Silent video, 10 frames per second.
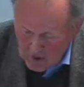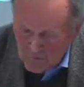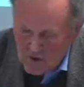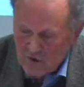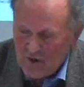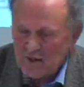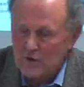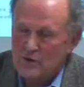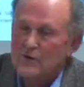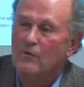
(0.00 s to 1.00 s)
Cambridge
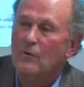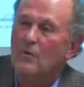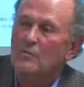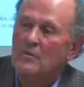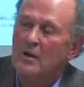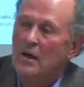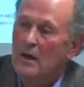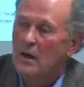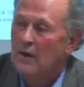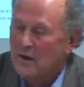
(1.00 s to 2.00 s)
graduates formed
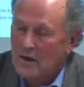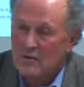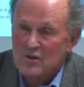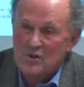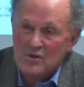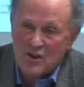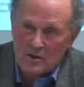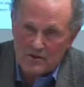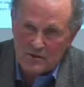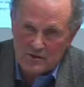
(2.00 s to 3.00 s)
Cambridge
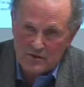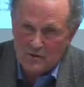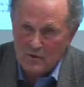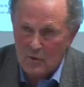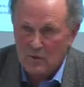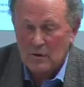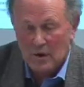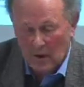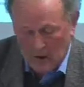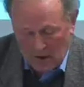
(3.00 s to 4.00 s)
consultants for
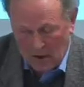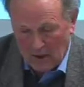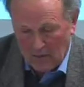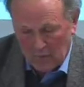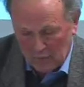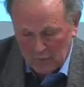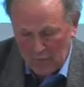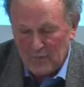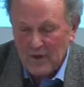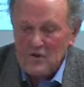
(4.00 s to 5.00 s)

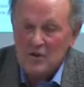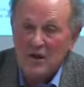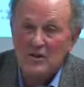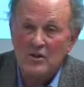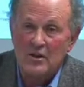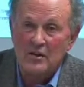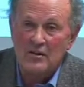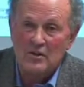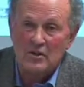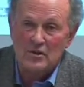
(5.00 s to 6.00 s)
proposing
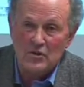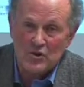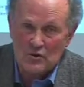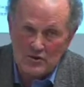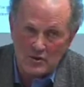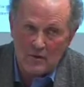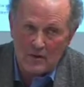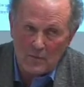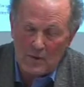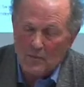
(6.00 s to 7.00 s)
engineering solutions to
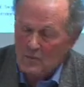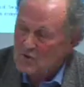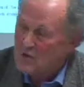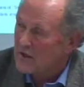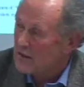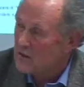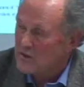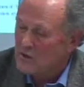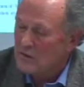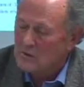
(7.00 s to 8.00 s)
other people's
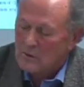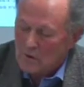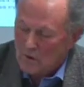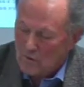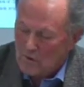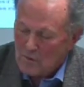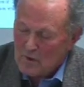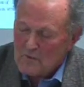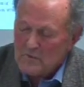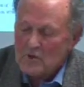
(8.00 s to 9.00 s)
technological
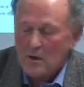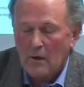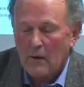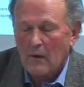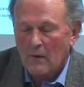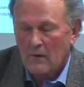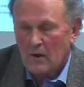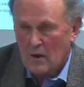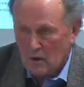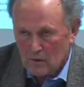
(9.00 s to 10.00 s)
problems.
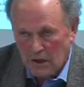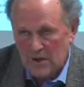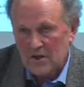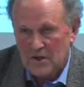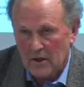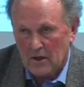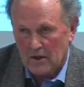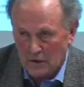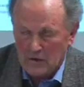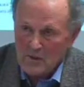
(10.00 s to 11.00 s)
The whole high-tech
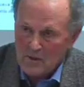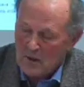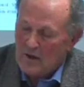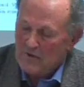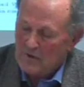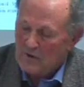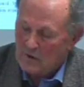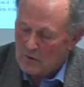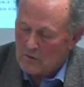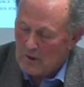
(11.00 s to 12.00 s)
economy began
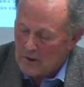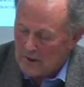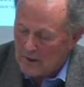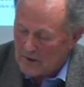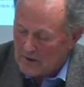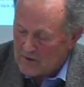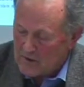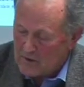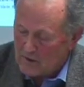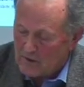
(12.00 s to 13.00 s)
to
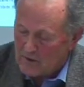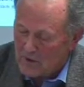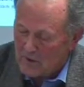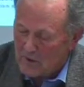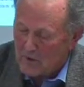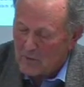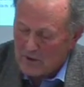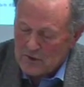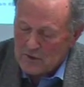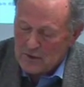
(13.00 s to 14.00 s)
take off in
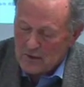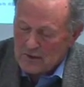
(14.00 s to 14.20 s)
Cambridge.